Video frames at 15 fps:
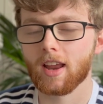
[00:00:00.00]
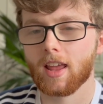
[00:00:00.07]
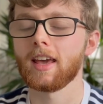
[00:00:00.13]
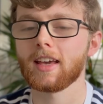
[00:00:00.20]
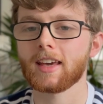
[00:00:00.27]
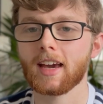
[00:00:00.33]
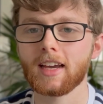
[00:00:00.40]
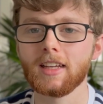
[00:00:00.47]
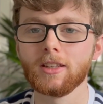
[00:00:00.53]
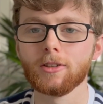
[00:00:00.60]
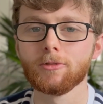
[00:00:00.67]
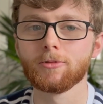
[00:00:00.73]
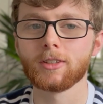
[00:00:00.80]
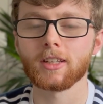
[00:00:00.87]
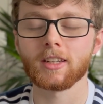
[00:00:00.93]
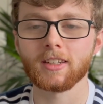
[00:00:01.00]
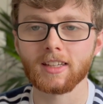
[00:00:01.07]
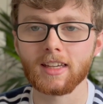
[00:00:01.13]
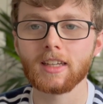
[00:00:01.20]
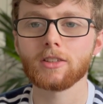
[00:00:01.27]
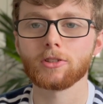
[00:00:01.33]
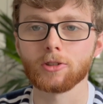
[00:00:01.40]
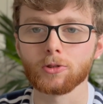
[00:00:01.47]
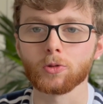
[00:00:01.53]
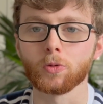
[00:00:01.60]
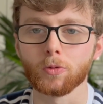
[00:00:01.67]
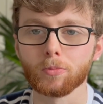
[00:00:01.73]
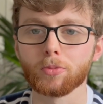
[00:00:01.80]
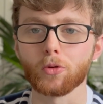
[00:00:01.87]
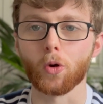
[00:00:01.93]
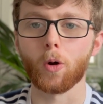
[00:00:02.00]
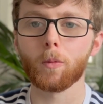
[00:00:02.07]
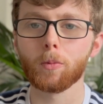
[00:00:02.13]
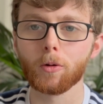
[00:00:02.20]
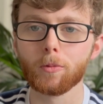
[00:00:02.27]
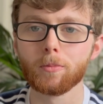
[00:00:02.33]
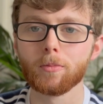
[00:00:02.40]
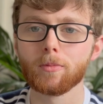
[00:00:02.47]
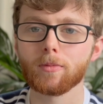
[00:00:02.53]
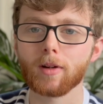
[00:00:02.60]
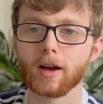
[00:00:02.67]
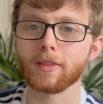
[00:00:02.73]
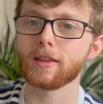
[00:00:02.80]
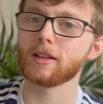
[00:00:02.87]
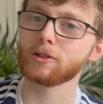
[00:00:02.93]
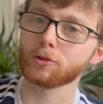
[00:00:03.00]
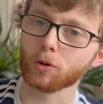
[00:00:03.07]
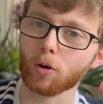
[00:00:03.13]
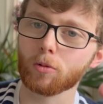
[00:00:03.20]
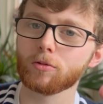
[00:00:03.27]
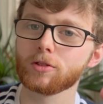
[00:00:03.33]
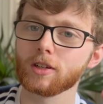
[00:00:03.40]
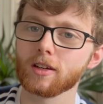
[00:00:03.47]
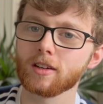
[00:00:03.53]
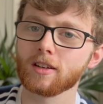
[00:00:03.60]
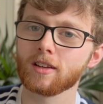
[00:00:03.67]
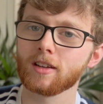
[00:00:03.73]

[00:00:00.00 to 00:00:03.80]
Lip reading: it kind of creates its own problem and then solves it.